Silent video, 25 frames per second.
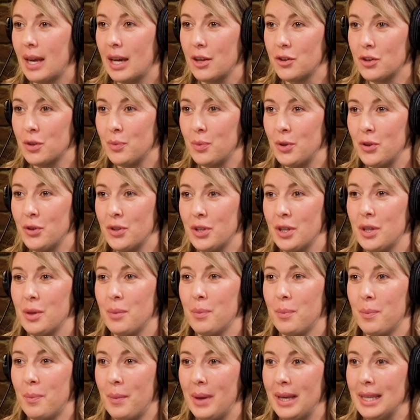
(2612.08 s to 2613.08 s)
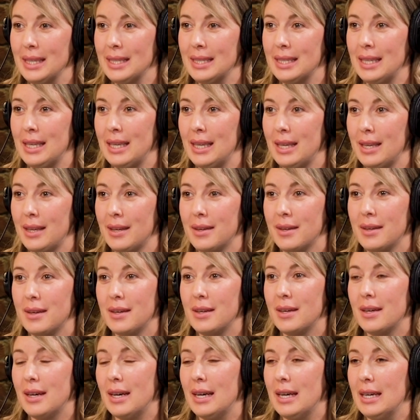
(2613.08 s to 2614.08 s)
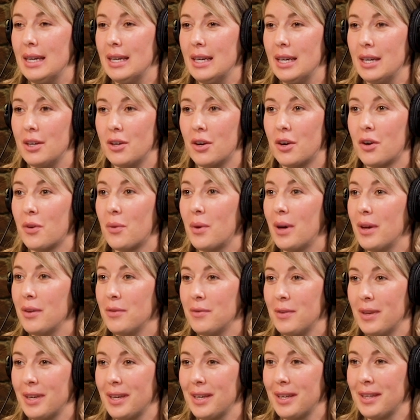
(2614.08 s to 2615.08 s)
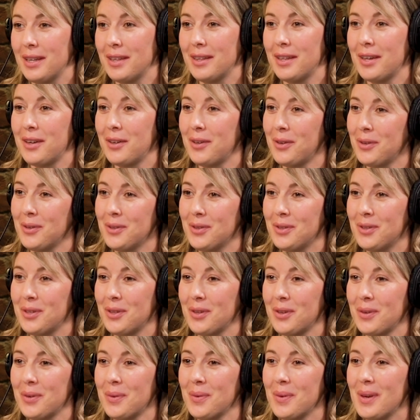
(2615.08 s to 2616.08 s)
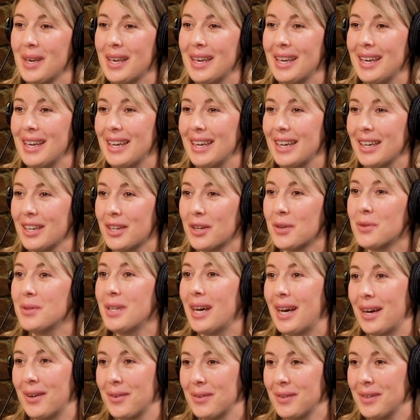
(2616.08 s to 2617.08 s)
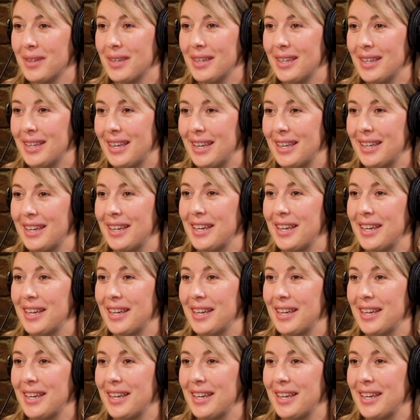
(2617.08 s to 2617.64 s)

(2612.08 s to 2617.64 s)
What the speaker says: attribution may see an ROI figure that they're used to go down in